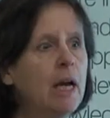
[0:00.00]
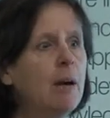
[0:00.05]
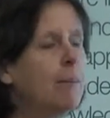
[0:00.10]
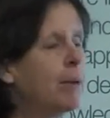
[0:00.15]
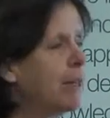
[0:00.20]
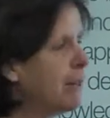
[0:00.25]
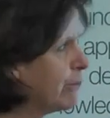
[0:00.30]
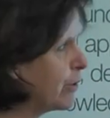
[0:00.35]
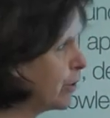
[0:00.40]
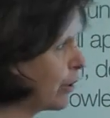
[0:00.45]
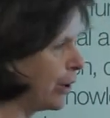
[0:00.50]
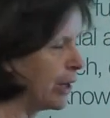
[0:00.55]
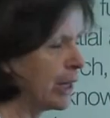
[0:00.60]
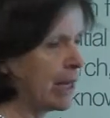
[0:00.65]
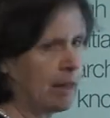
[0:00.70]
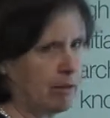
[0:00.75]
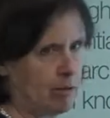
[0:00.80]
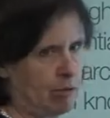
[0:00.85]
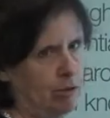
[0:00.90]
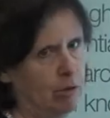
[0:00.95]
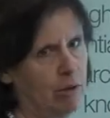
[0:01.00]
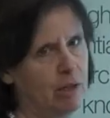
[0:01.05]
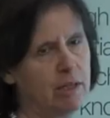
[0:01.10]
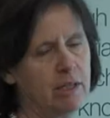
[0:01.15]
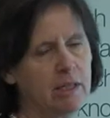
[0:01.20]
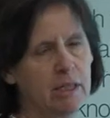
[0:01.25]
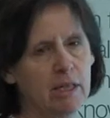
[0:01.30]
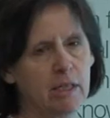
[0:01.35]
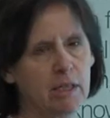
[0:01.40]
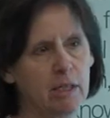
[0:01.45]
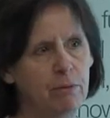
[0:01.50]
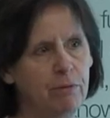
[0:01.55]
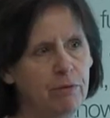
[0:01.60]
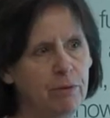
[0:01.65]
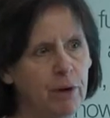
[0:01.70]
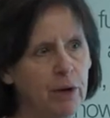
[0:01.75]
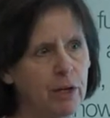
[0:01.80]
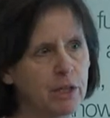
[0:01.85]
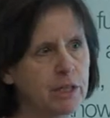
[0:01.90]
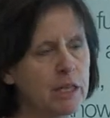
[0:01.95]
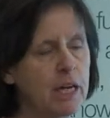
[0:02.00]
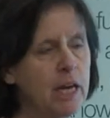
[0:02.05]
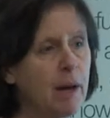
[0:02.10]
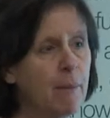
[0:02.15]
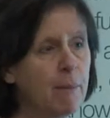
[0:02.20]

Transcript: but they've got to get through this system first.